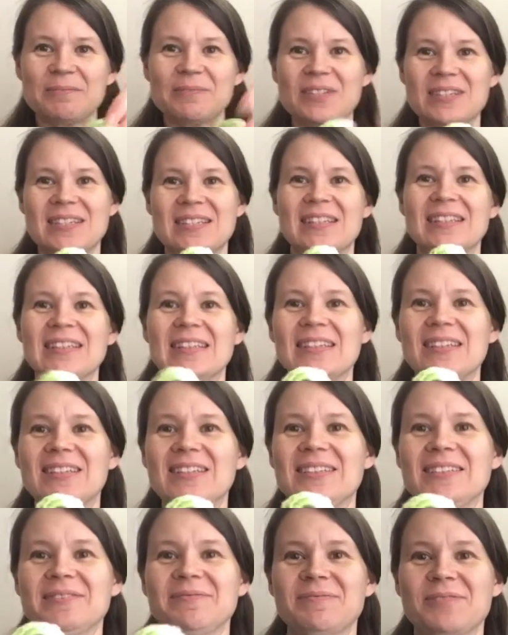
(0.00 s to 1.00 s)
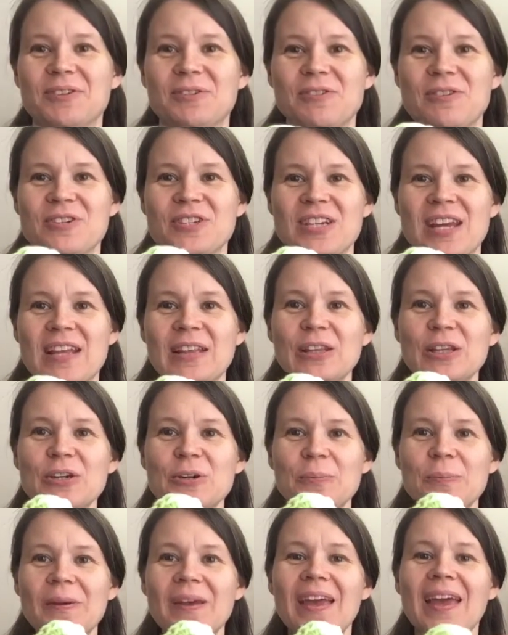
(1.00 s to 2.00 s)
just a little crochet
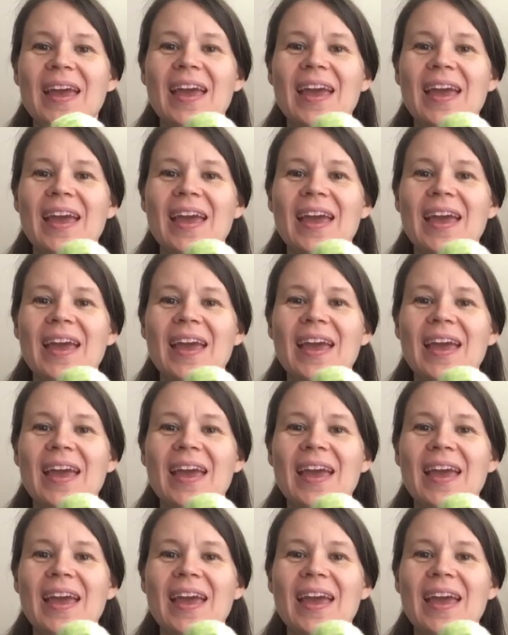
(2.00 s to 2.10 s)
loop,